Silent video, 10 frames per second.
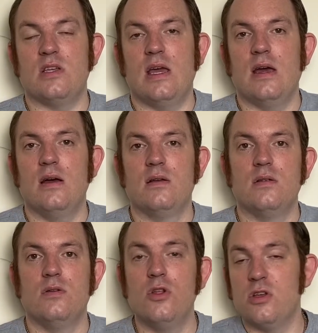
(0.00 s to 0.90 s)
here,
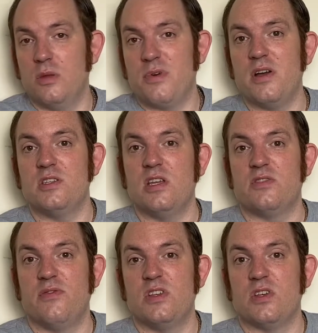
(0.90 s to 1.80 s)
look at the price of this
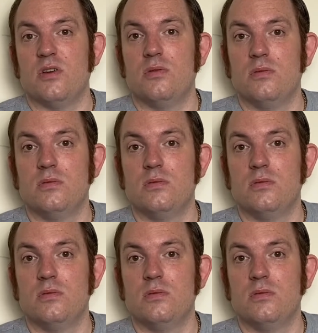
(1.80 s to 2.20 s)
for physical.